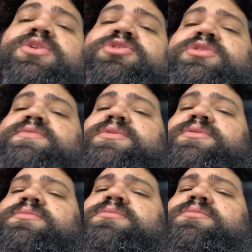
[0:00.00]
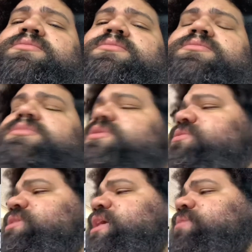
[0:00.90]
Server
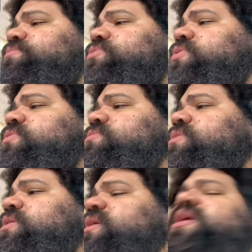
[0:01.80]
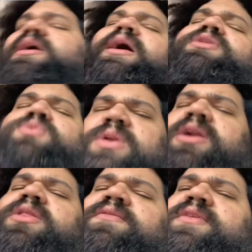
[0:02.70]
10 Pro. I'll do it in
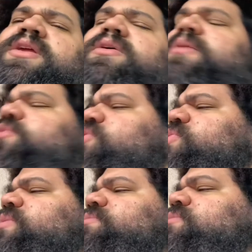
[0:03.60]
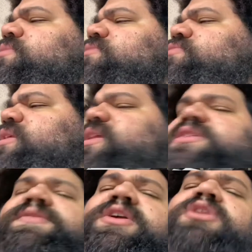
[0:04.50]
another video. I won't do it in
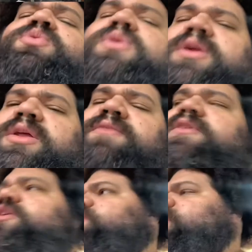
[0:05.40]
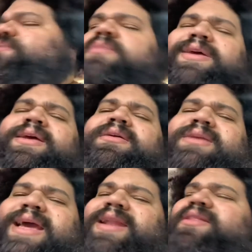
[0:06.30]
this video. I'll do it in another video when I'm
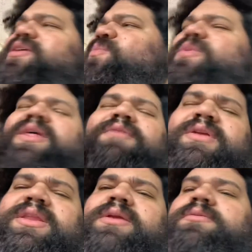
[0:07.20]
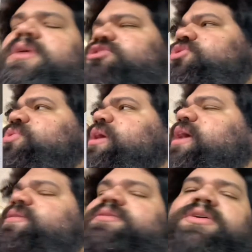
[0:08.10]
kind of done with everything. I'll show you
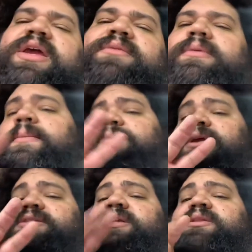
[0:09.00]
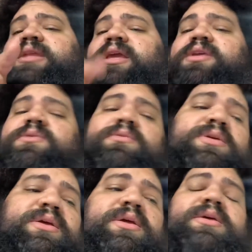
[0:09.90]
guys. Okay, peace. Thank you.
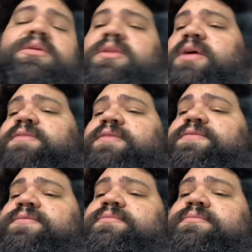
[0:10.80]
Love, love.